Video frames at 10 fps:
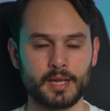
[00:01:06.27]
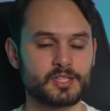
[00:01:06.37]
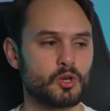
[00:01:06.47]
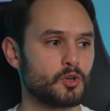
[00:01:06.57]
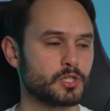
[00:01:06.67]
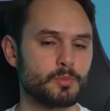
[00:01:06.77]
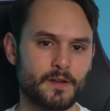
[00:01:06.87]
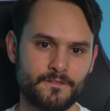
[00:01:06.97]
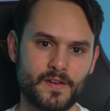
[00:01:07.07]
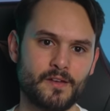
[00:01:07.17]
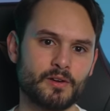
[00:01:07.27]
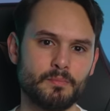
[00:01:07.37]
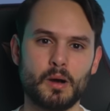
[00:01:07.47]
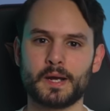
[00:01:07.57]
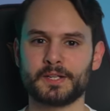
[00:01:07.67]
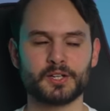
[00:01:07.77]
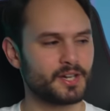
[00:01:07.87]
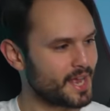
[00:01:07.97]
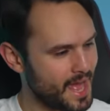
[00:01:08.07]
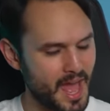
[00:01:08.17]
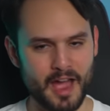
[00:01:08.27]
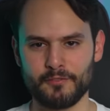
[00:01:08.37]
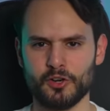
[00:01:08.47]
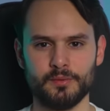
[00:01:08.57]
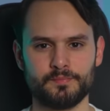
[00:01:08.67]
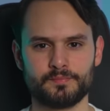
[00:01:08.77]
and it's also my favorite monitor ever,